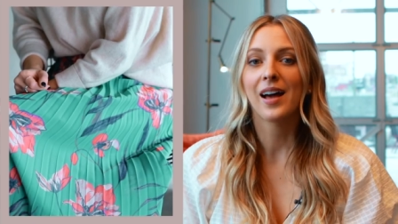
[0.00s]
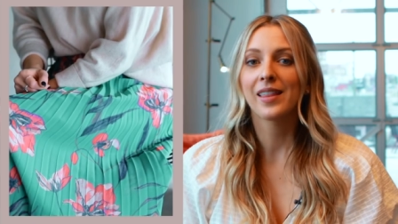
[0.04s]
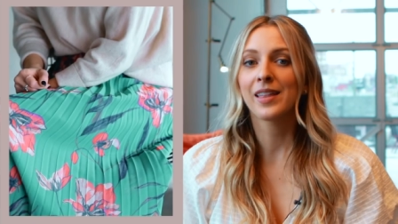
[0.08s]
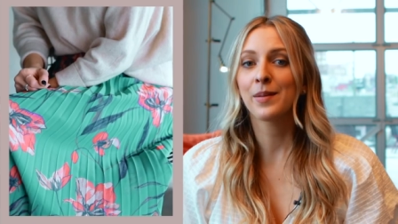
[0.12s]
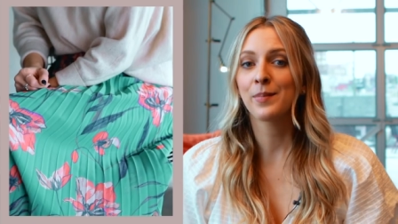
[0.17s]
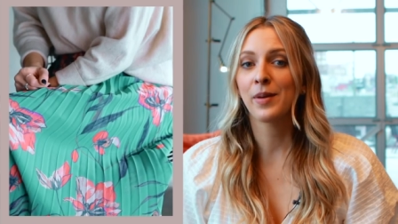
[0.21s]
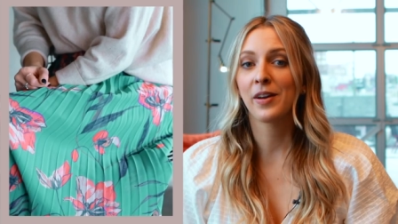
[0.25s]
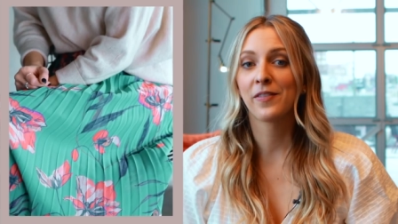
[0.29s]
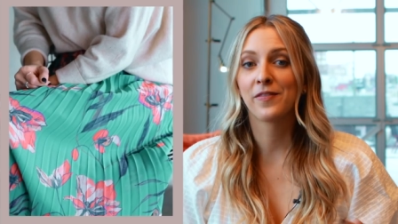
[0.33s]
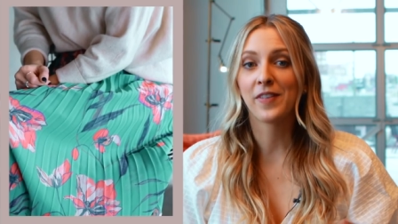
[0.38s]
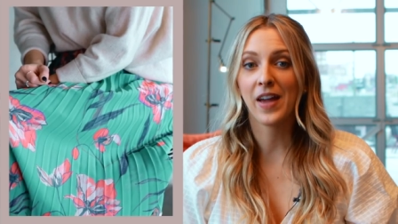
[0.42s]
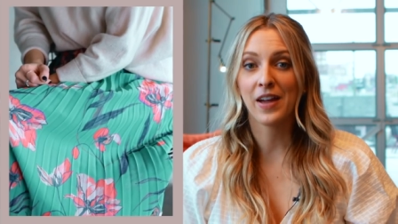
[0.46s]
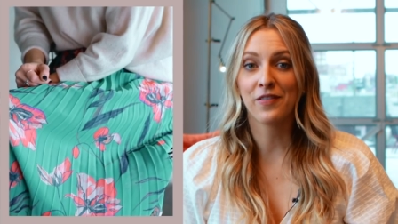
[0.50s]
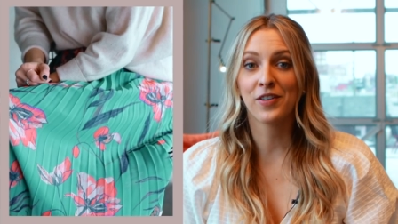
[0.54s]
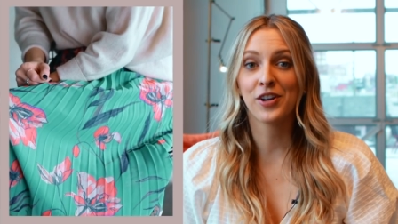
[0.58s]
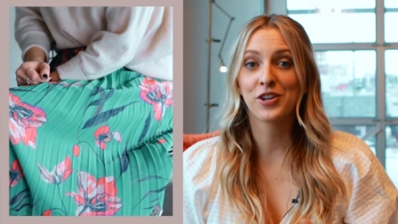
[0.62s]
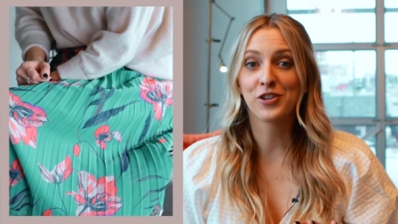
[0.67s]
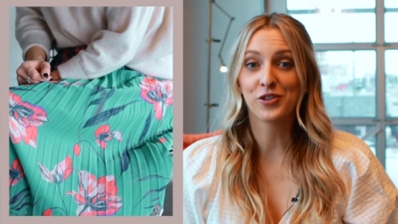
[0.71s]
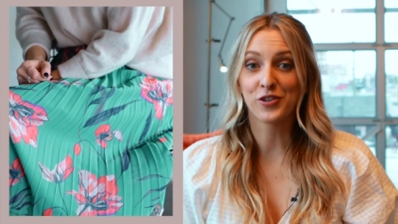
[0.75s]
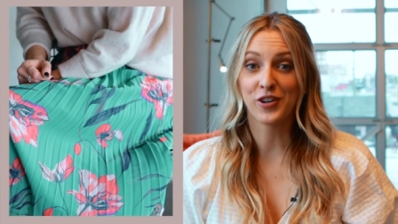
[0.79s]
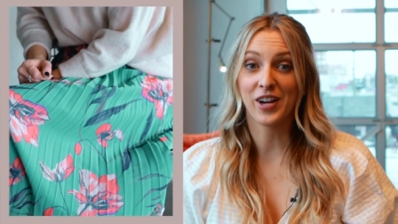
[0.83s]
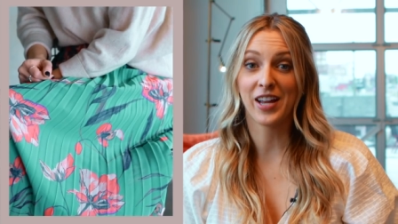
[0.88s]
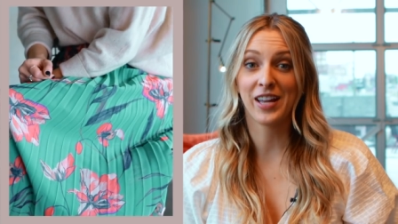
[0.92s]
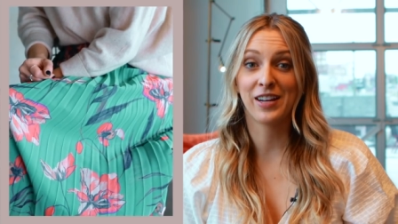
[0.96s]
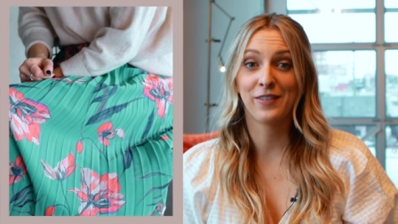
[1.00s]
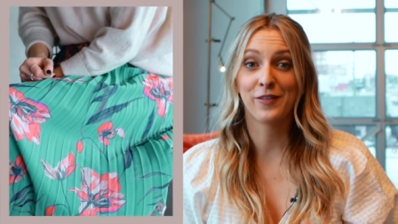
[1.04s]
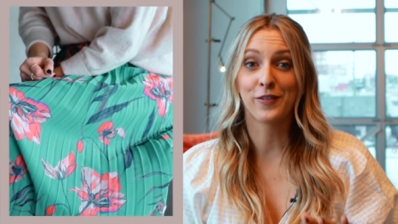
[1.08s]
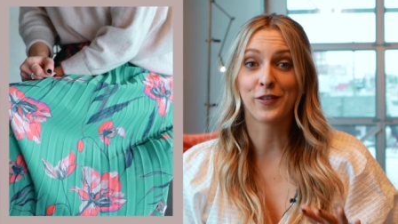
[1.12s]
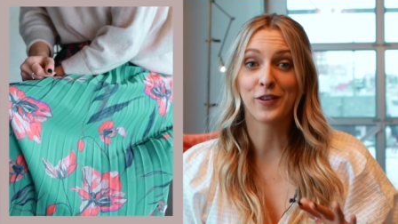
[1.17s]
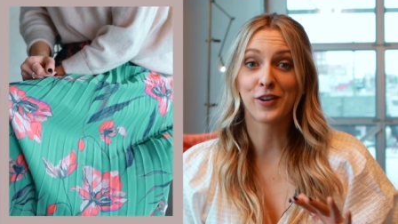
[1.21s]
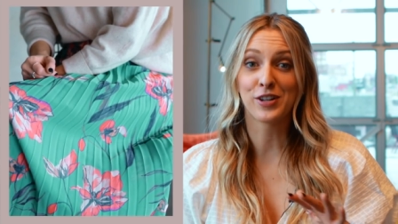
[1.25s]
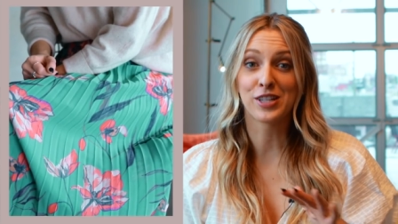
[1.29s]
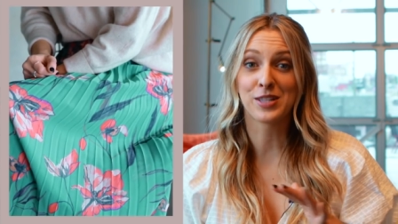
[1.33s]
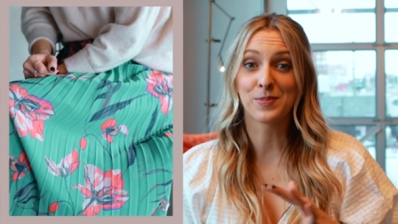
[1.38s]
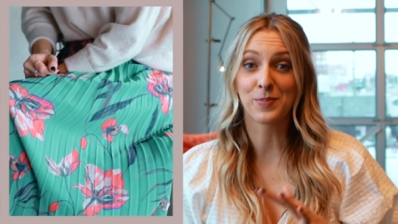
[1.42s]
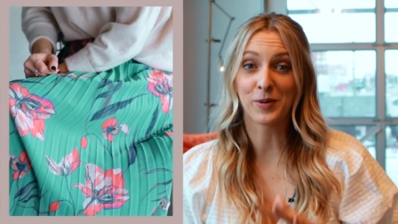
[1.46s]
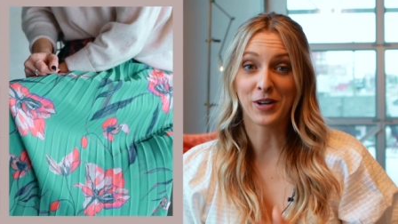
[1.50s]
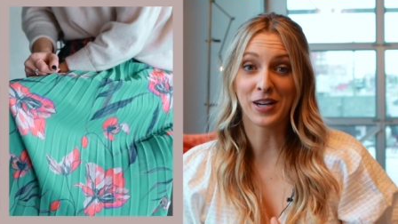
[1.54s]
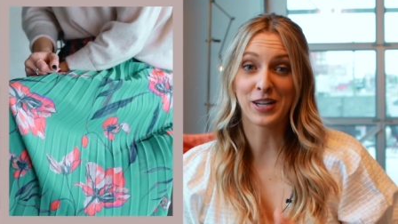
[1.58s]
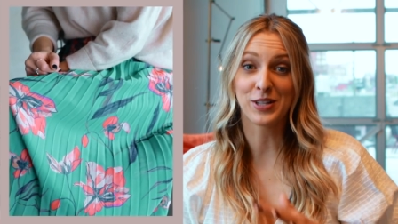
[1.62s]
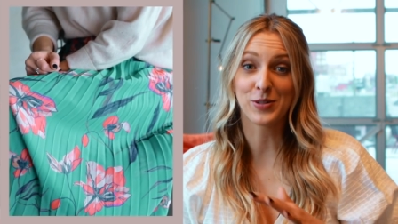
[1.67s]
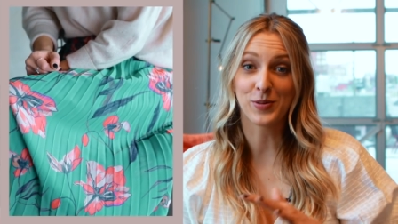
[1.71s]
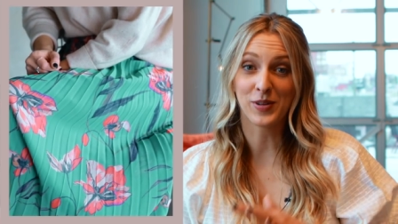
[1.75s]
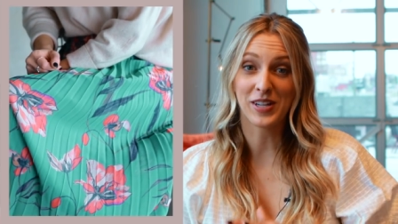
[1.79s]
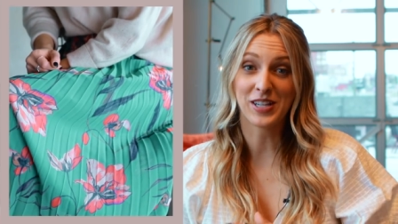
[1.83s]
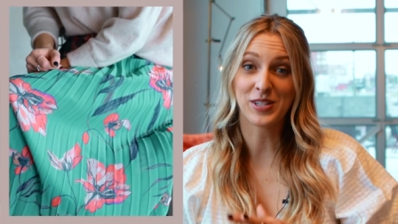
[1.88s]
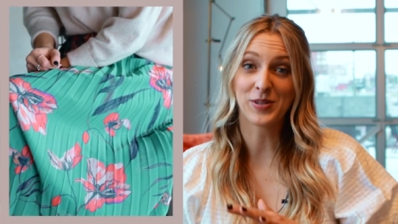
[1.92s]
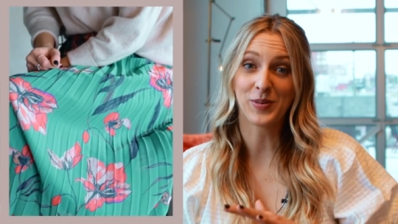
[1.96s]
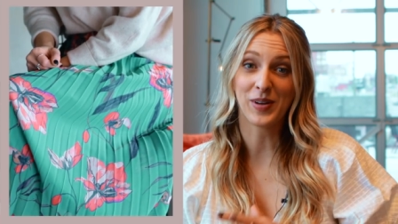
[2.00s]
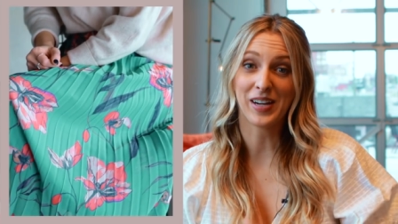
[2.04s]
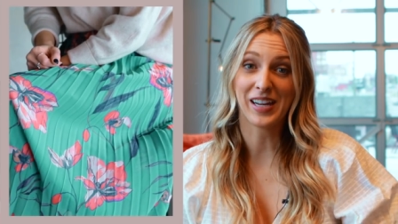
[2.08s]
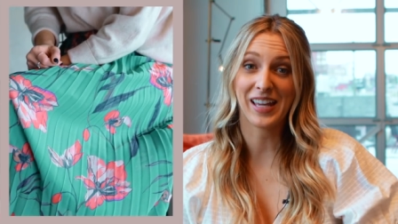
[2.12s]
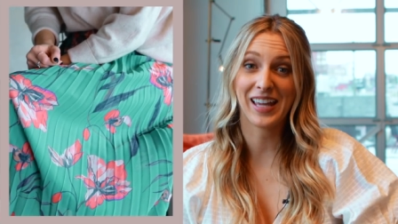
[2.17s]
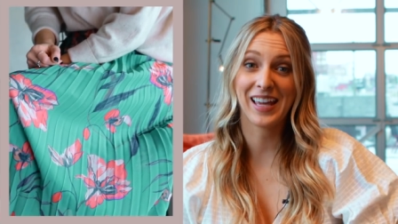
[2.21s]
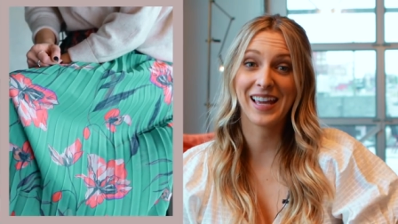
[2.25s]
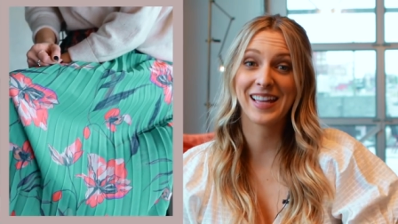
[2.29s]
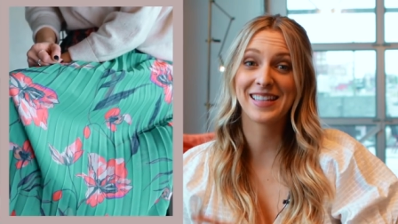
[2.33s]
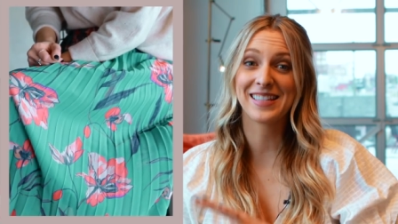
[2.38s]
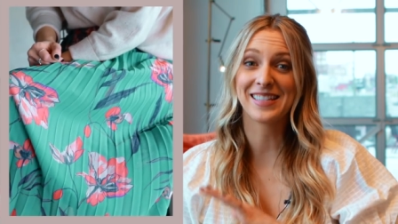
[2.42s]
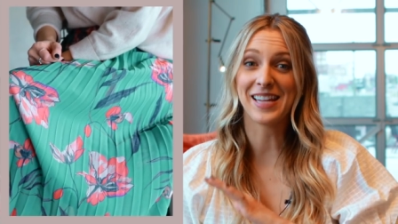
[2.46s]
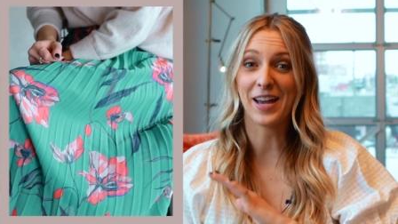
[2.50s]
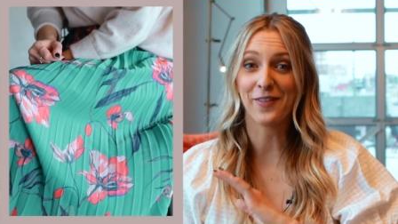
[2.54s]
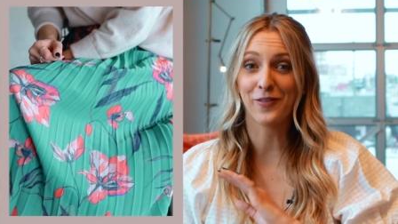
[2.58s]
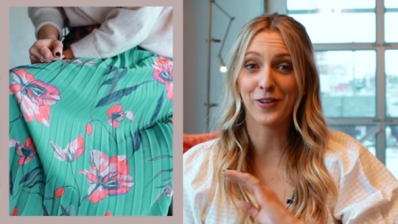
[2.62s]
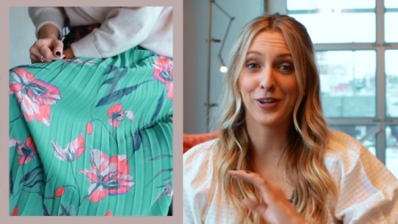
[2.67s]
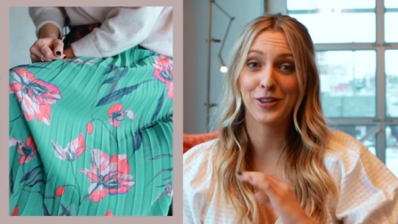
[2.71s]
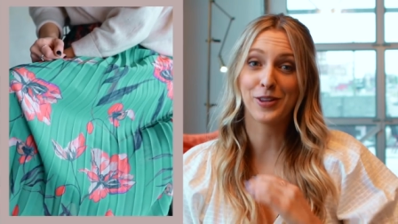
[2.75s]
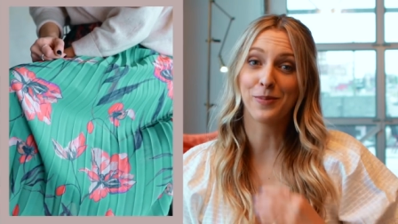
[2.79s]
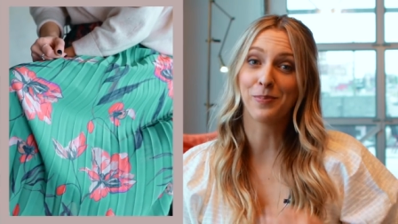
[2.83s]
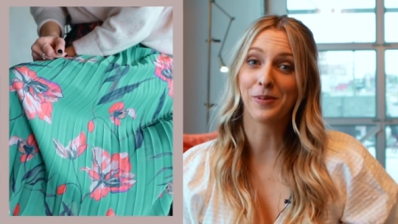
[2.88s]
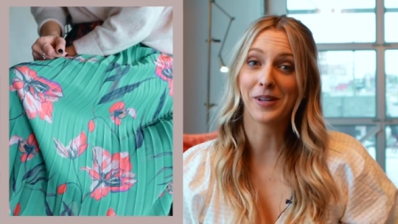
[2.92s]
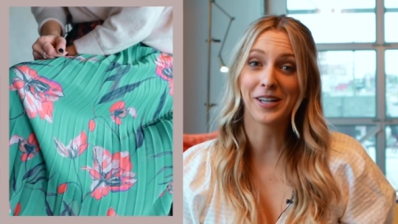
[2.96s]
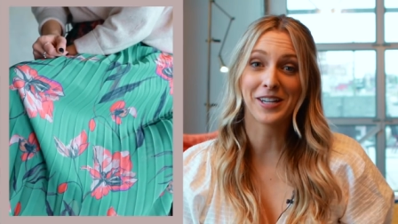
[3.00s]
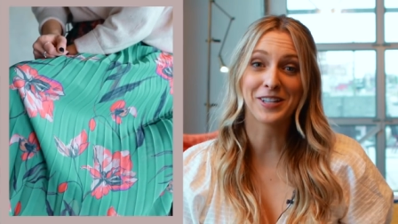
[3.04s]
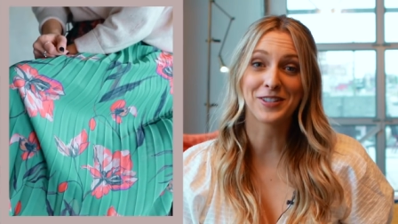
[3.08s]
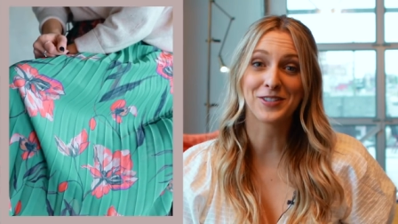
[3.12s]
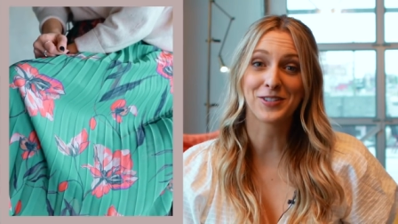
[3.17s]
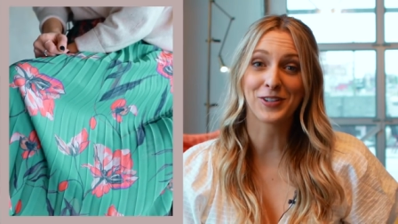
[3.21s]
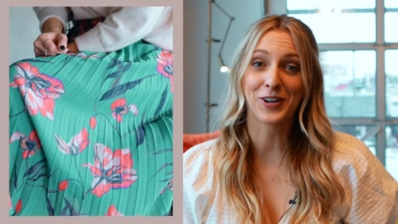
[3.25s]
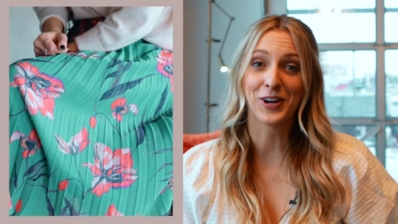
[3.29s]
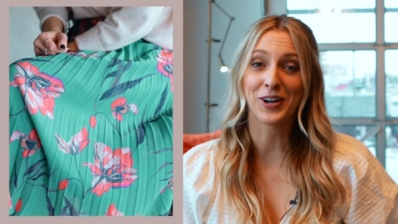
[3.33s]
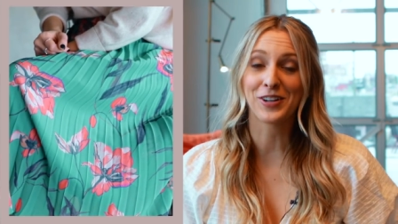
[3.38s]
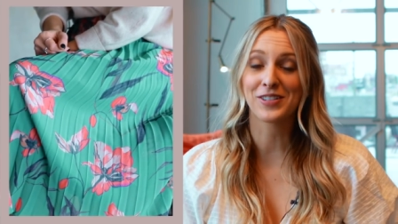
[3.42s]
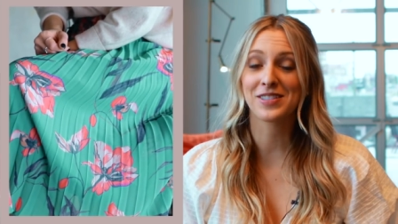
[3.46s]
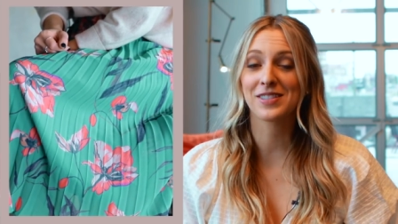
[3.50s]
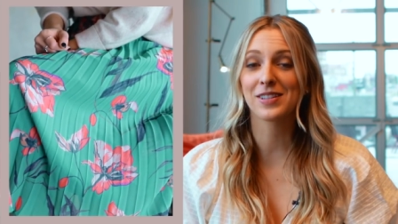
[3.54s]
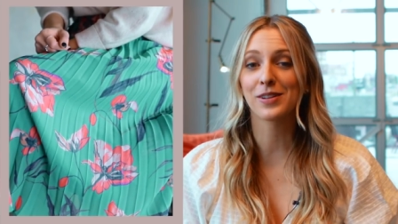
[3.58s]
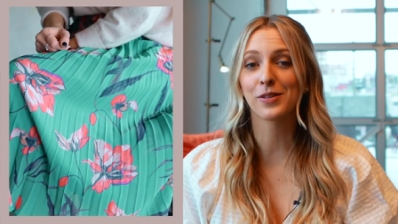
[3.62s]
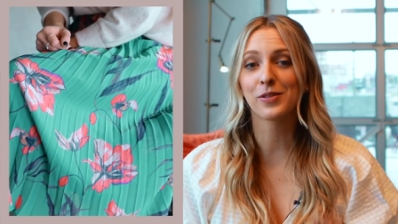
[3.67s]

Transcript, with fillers: I think my favorite trend for spring 2020 is definitely the pleated skirts.